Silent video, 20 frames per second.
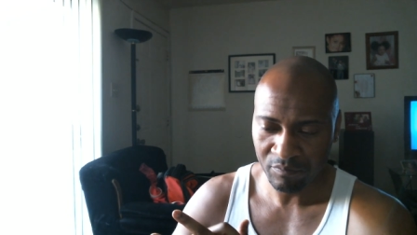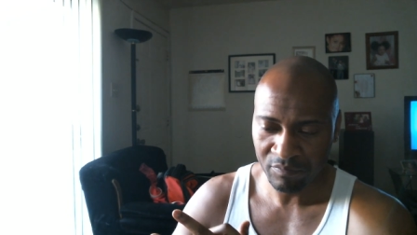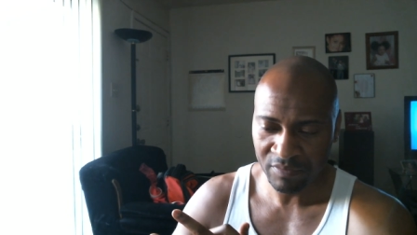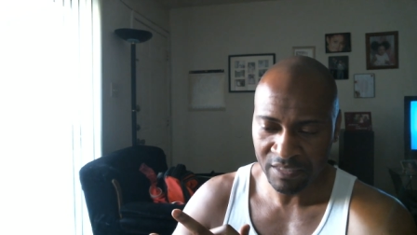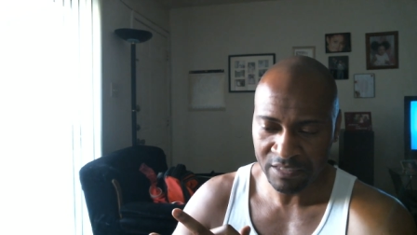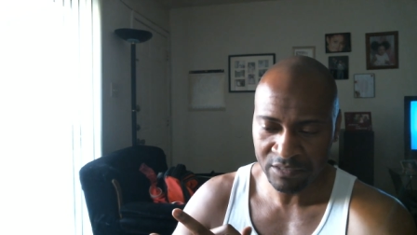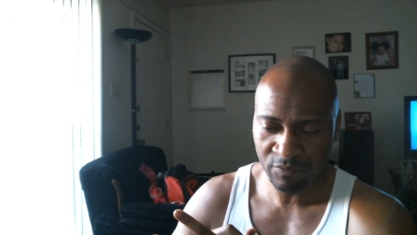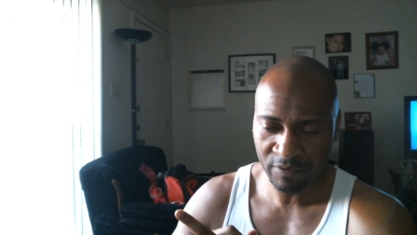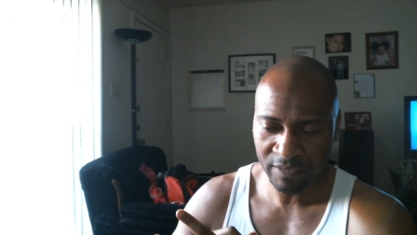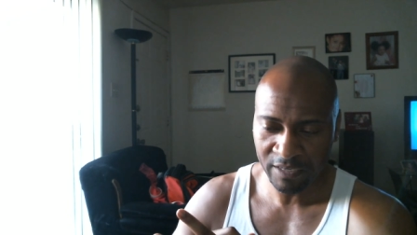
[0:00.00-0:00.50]

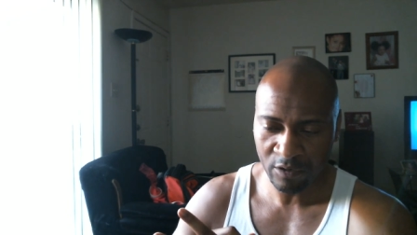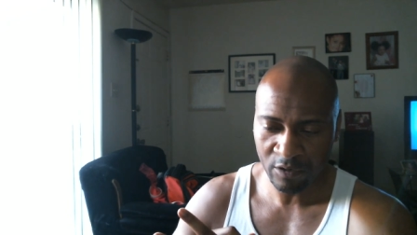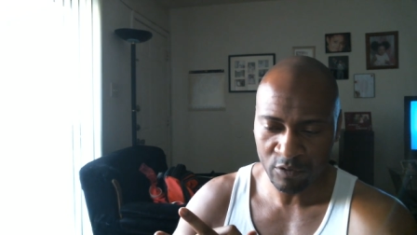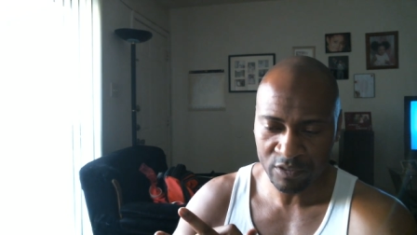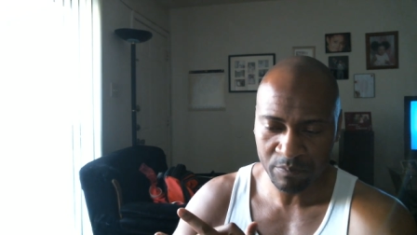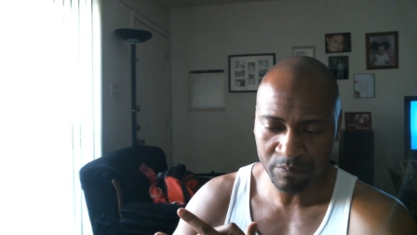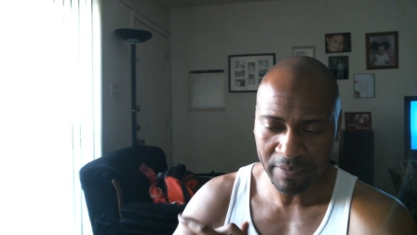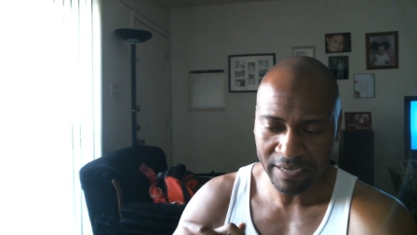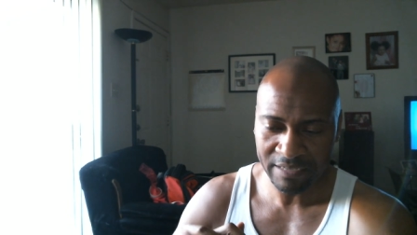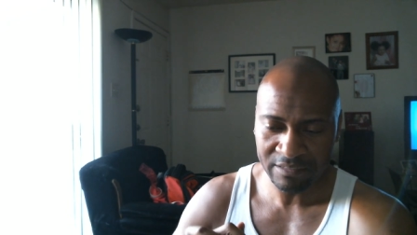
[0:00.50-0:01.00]
this video
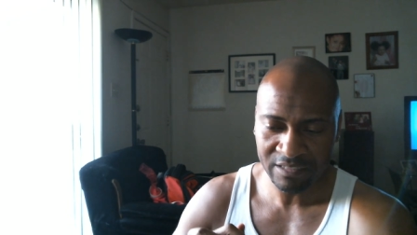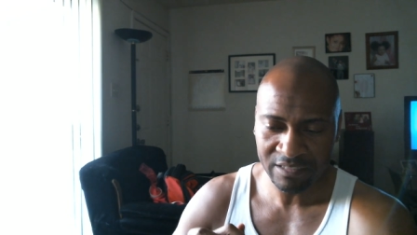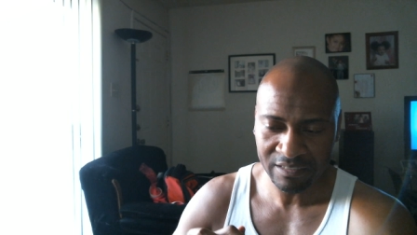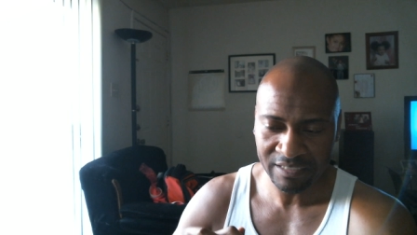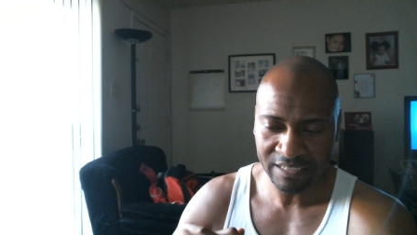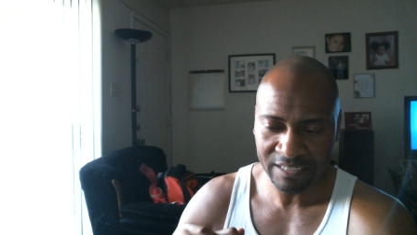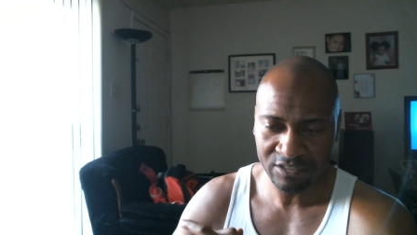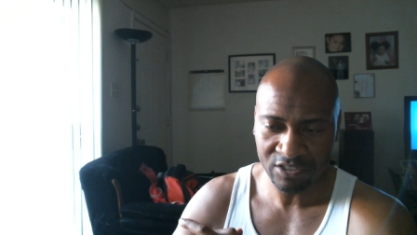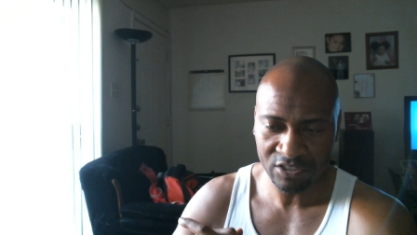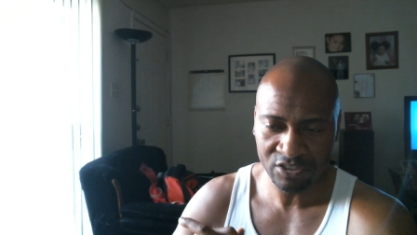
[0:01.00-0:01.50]
is
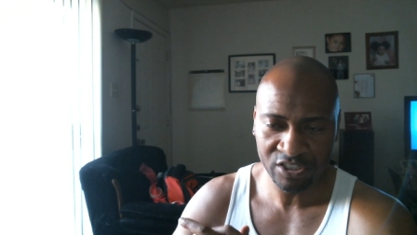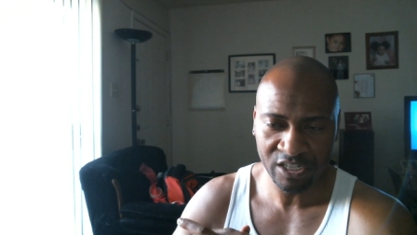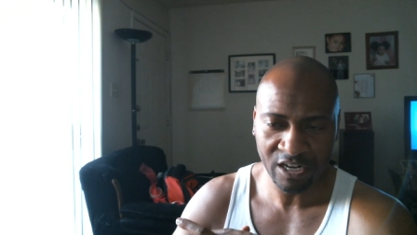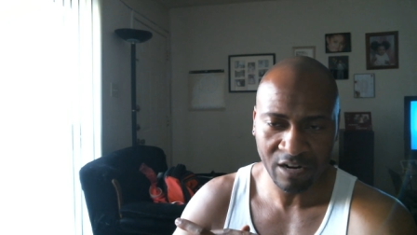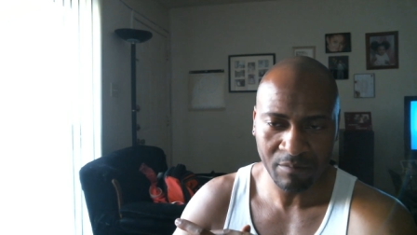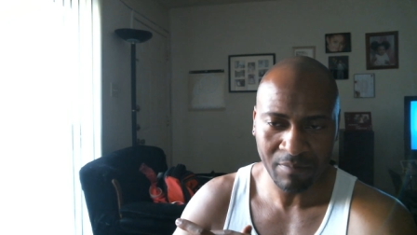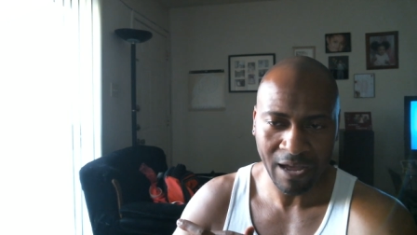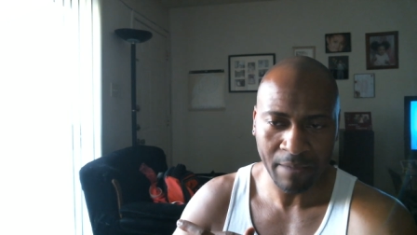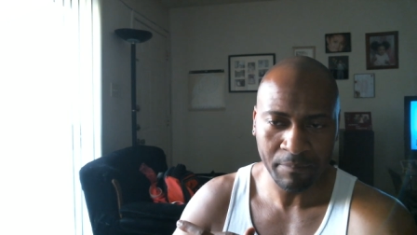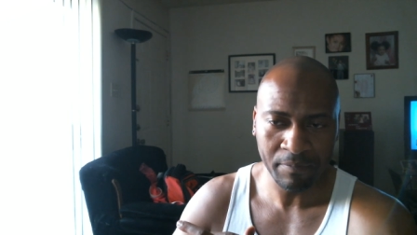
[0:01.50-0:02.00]
basically to
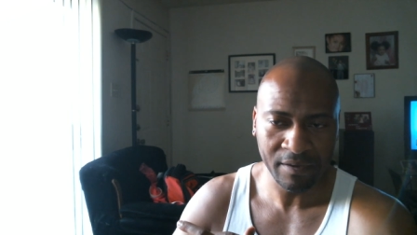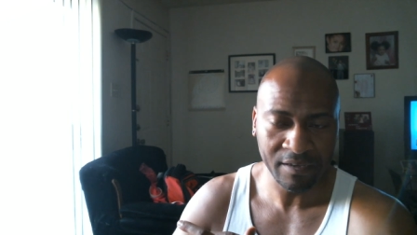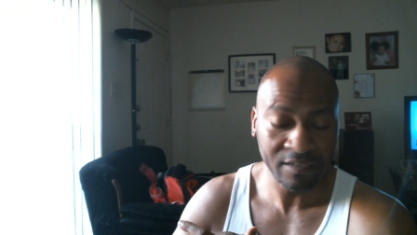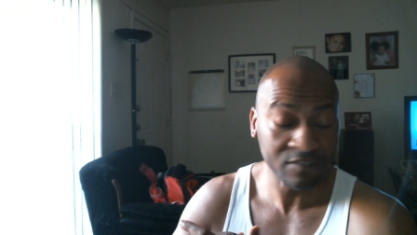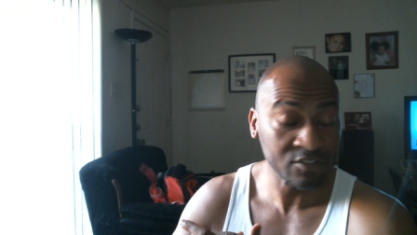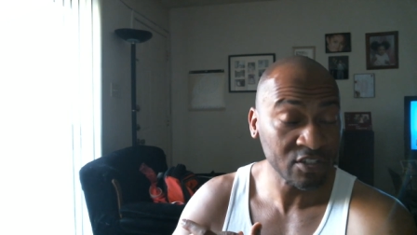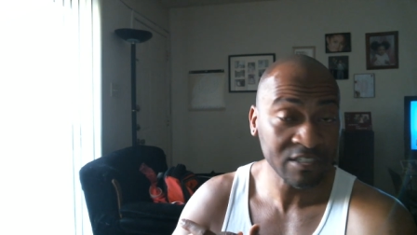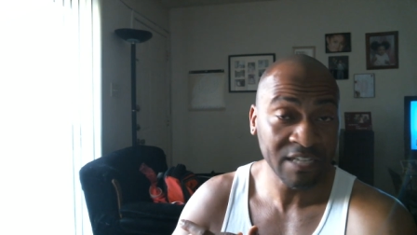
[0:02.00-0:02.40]
share my opinion,